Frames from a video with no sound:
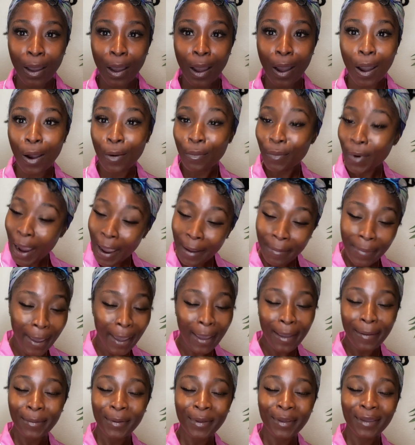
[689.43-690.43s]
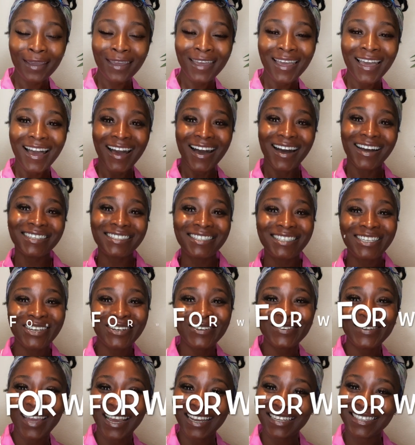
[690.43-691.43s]
All right, baby?
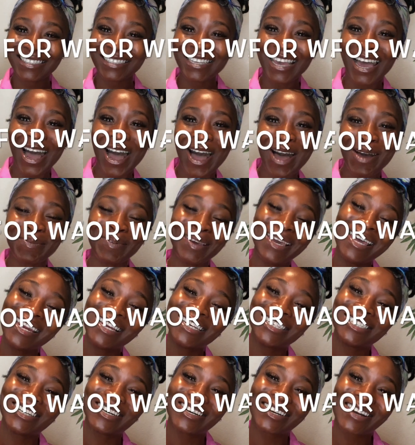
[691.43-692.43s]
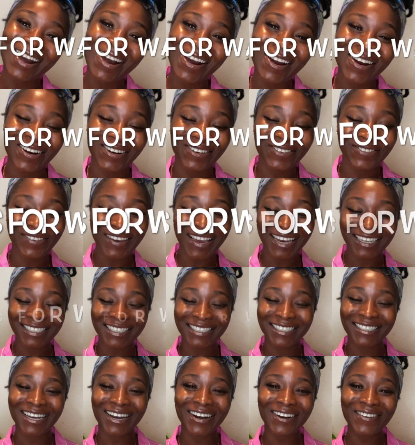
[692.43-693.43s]
Until next time, it is your girl,
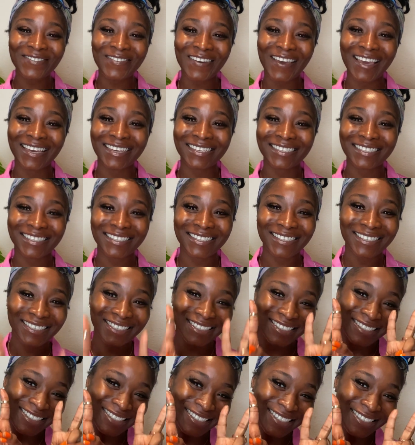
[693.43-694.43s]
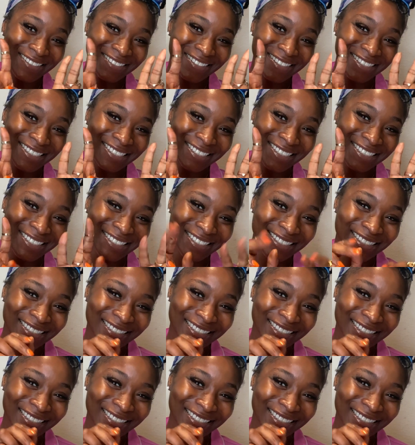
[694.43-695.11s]
Fashion Doll Face. Deuces.